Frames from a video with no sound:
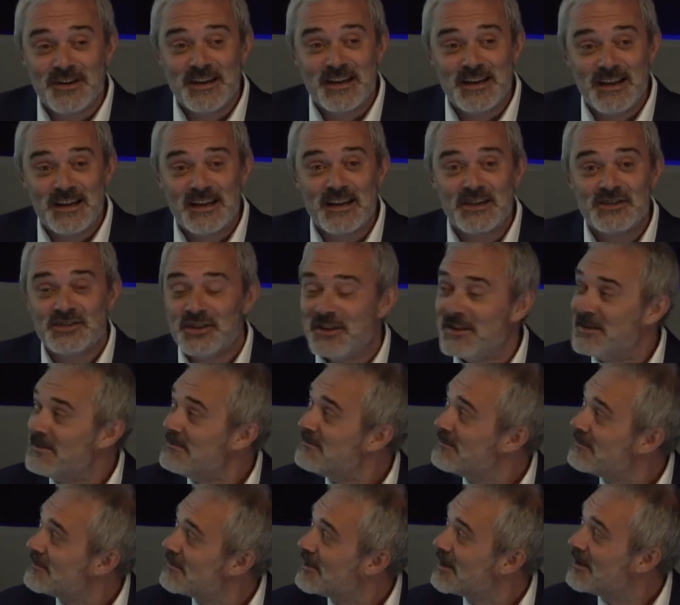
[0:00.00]
collision
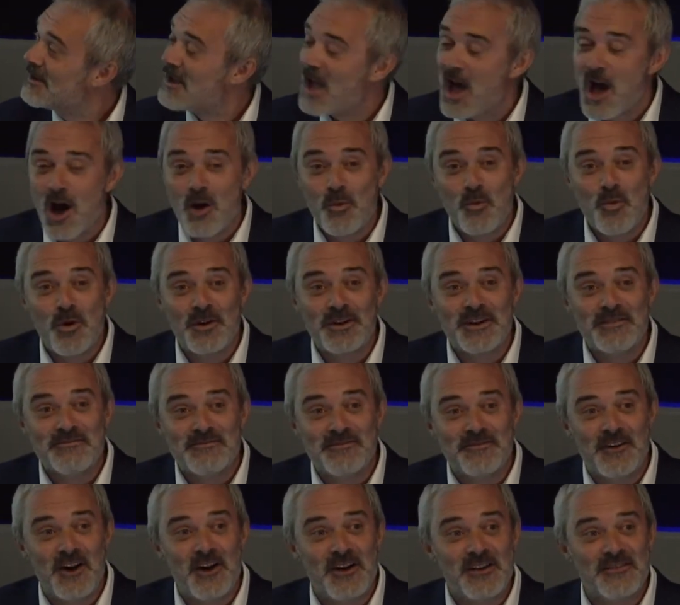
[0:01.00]
are 1 in
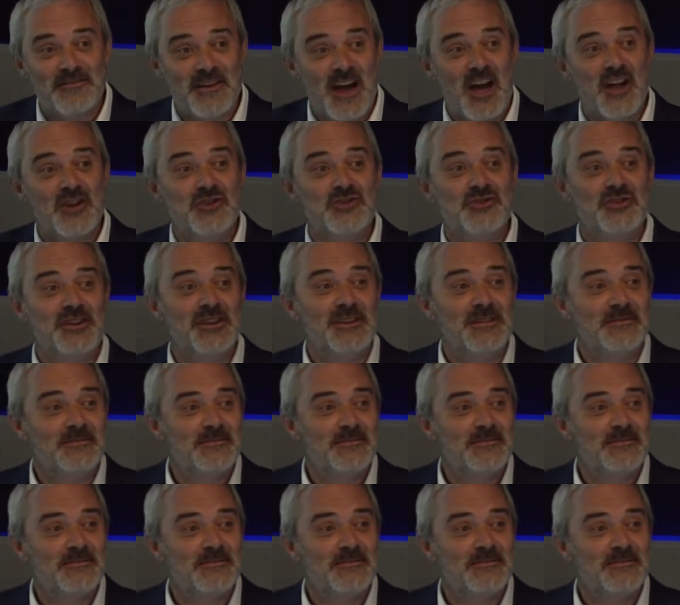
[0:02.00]
500.